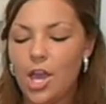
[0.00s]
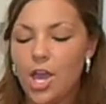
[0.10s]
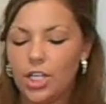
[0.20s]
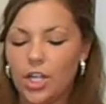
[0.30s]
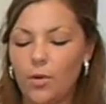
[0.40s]

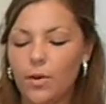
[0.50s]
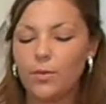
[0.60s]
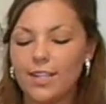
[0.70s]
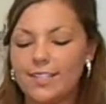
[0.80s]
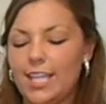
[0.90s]
No one
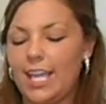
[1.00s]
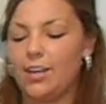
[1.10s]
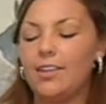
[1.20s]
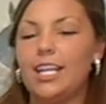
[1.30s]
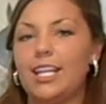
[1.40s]
wants to
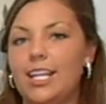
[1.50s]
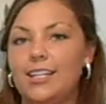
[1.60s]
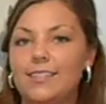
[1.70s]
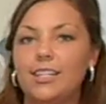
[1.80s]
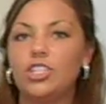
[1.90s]
hear that an
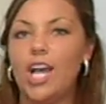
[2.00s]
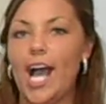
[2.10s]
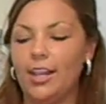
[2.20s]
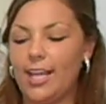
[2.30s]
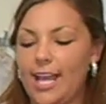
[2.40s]
innocent
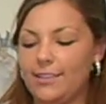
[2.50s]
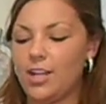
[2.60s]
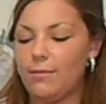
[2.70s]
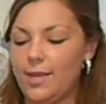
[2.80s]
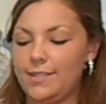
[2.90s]
child has
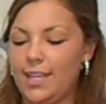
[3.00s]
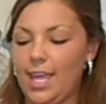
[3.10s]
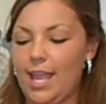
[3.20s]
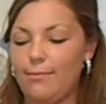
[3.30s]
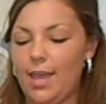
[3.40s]
gone
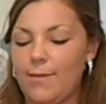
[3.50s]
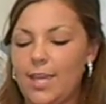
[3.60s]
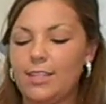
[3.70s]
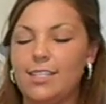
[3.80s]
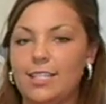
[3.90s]
missing and may
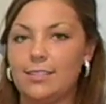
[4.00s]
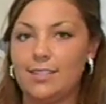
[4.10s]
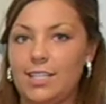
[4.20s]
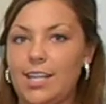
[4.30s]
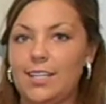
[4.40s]
be in
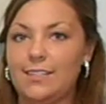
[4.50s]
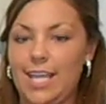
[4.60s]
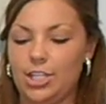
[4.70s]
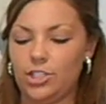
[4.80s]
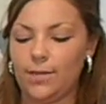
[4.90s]
serious
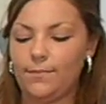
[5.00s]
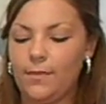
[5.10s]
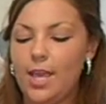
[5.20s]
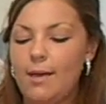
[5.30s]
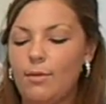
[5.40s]
danger.
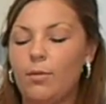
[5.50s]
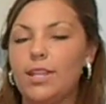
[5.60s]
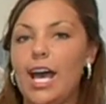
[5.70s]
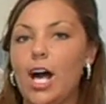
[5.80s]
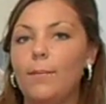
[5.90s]
But with
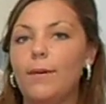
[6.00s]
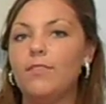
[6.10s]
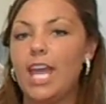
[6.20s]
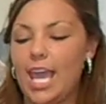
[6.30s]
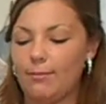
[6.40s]
the help of
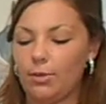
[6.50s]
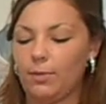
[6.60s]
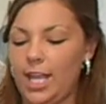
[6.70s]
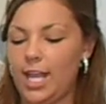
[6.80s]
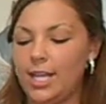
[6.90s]
the Amber
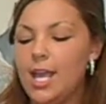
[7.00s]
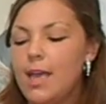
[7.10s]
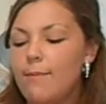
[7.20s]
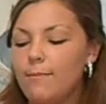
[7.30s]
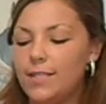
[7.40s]
Plan,
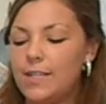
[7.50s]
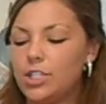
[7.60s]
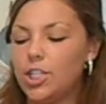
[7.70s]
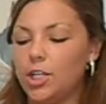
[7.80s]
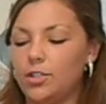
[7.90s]
missing
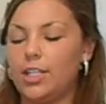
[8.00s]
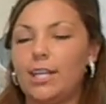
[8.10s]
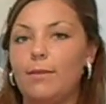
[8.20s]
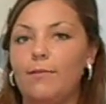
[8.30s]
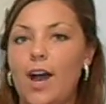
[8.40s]
children
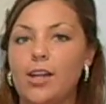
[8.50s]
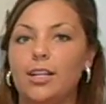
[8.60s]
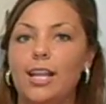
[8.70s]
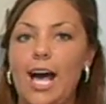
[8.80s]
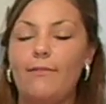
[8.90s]
can be found a
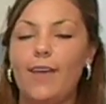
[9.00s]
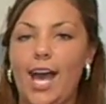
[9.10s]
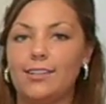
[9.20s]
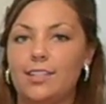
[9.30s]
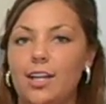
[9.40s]
lot
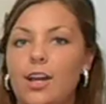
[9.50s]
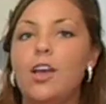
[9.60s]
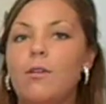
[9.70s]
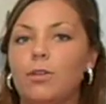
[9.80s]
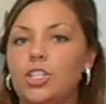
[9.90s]
faster,
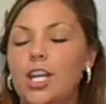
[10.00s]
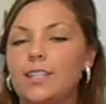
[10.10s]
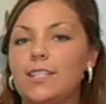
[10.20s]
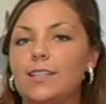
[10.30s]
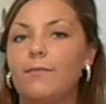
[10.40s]
with
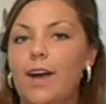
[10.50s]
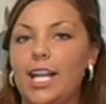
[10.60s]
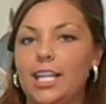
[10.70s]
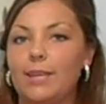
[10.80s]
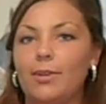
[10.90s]
chances of
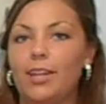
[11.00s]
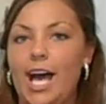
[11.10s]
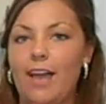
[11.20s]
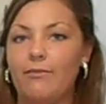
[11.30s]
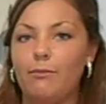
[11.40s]
finding them
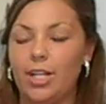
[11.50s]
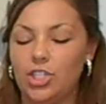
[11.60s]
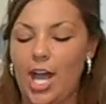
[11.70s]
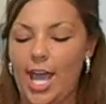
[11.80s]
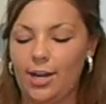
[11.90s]
alive much
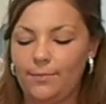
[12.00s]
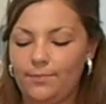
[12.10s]
higher.